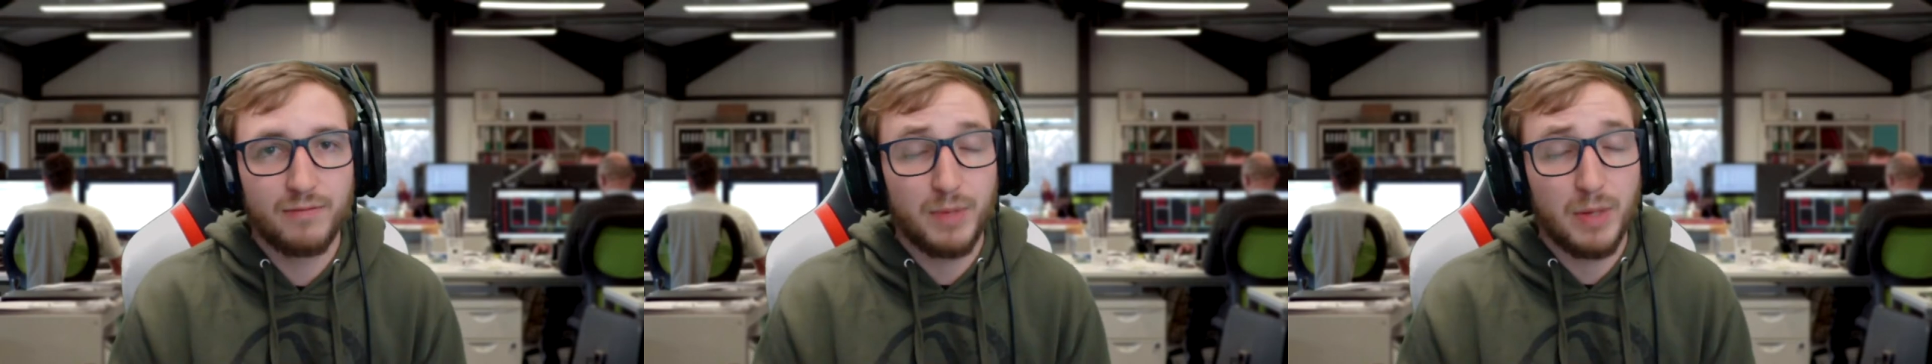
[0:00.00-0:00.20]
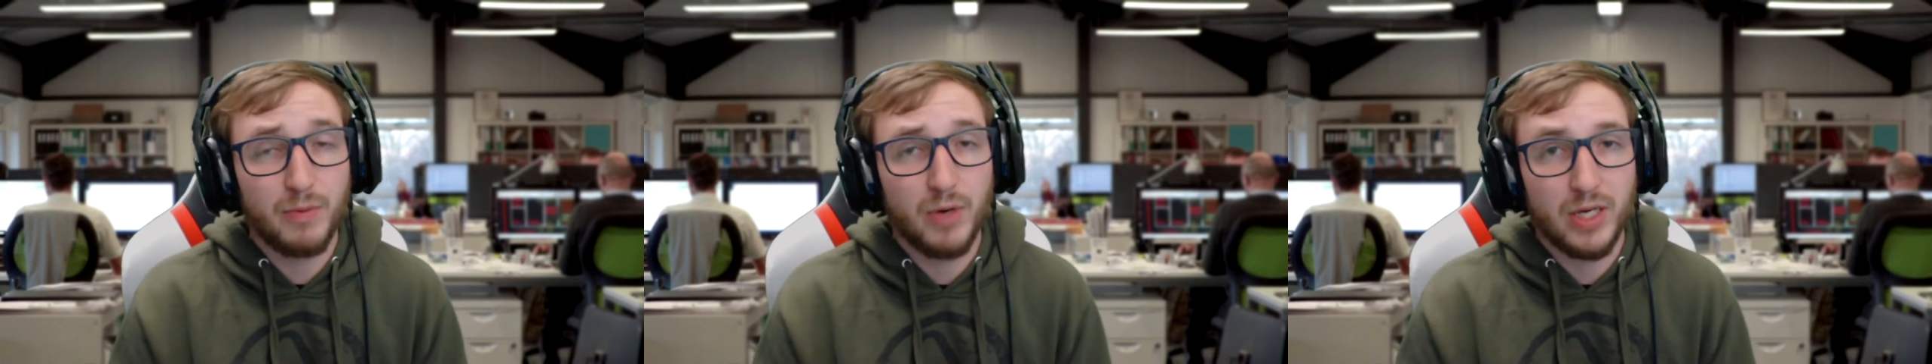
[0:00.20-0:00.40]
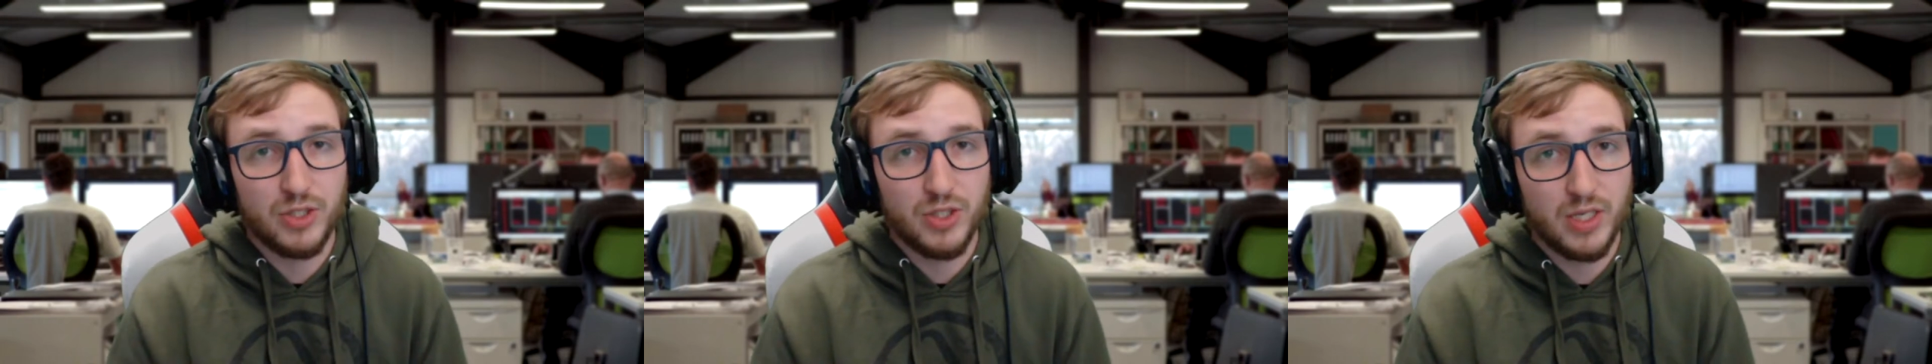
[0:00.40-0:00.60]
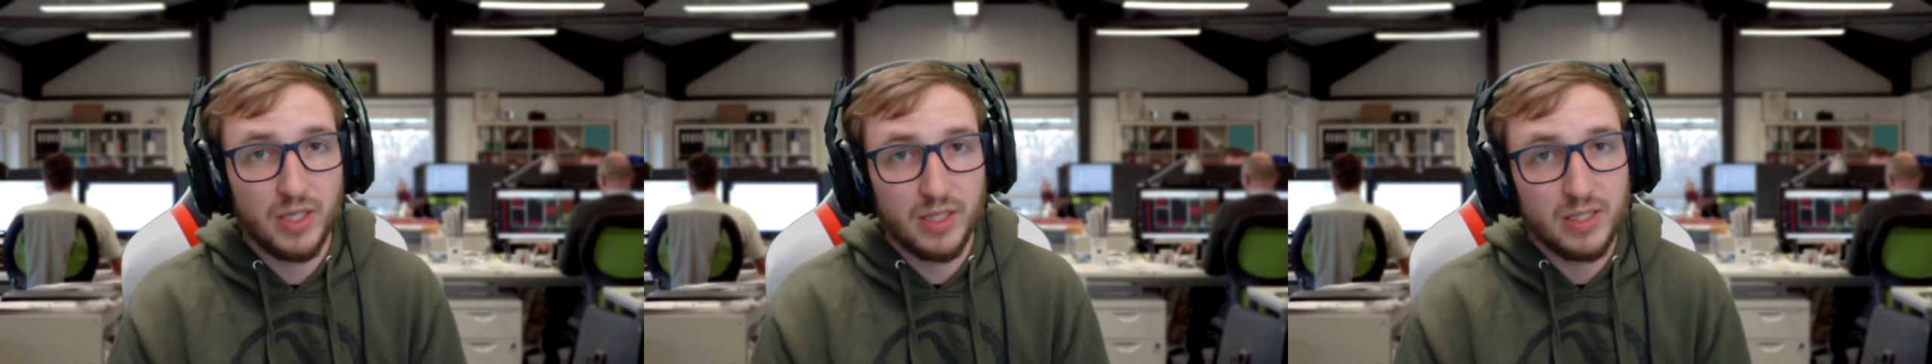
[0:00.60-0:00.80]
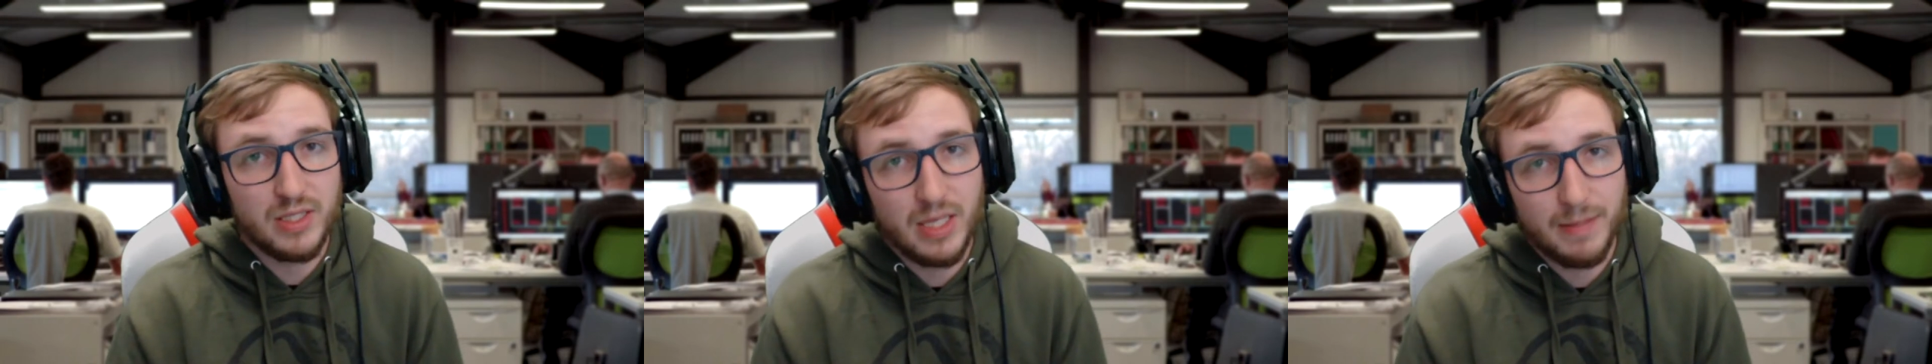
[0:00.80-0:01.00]
People actually get
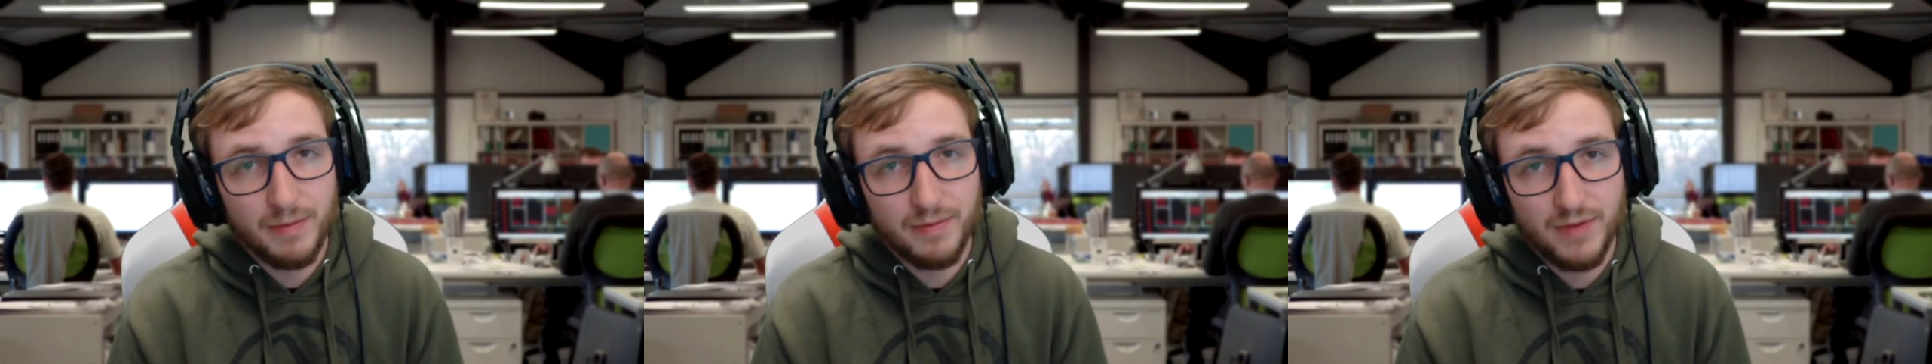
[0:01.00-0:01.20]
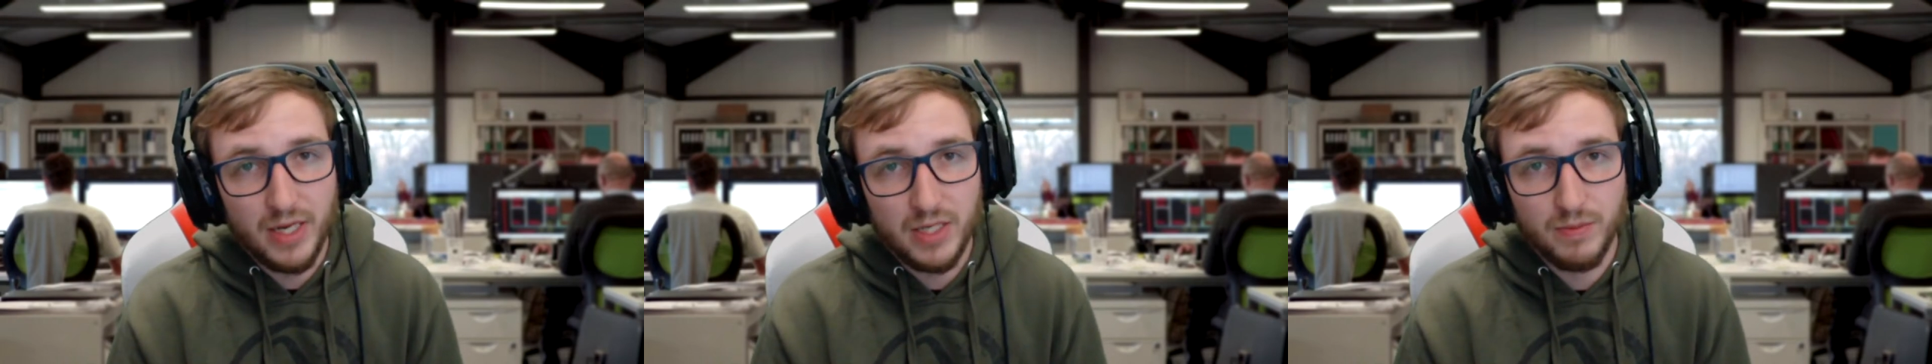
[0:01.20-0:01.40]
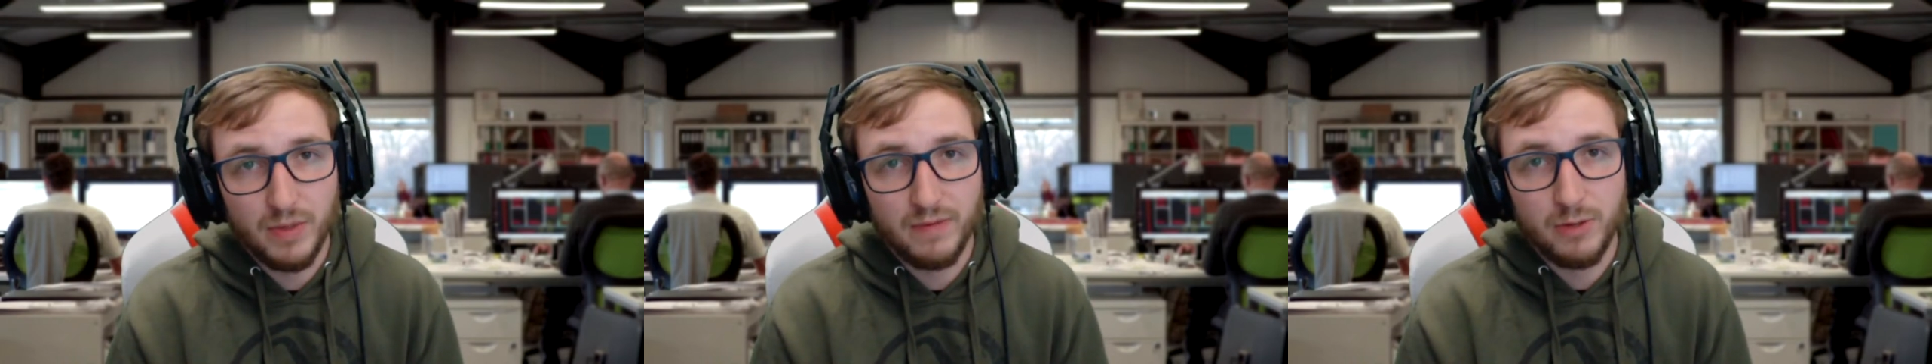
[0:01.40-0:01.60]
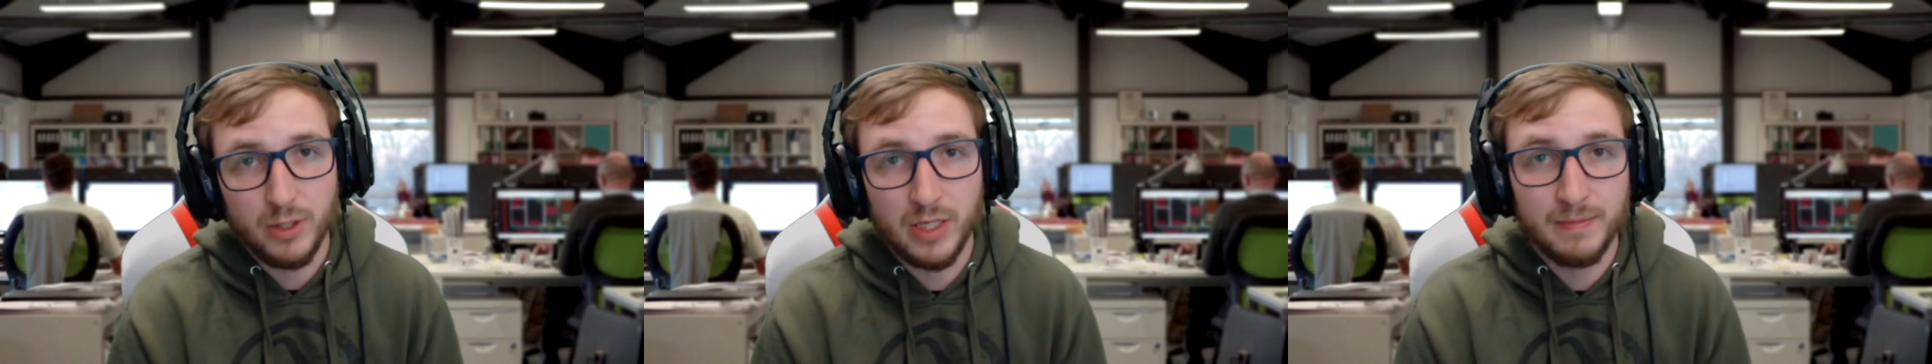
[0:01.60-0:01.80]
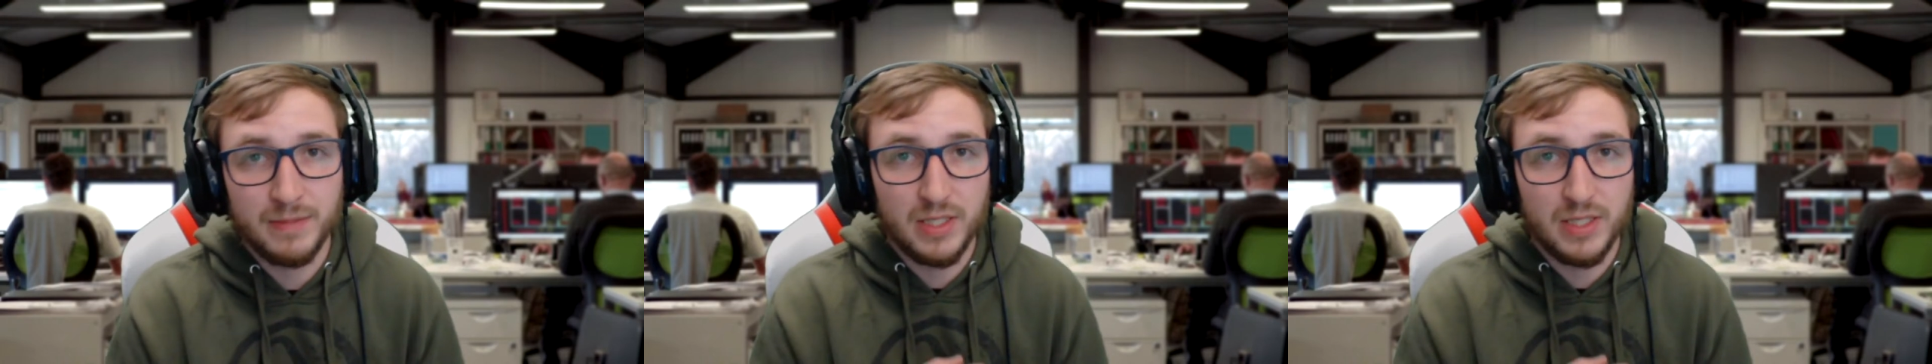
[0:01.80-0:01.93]
the same effect whenever it comes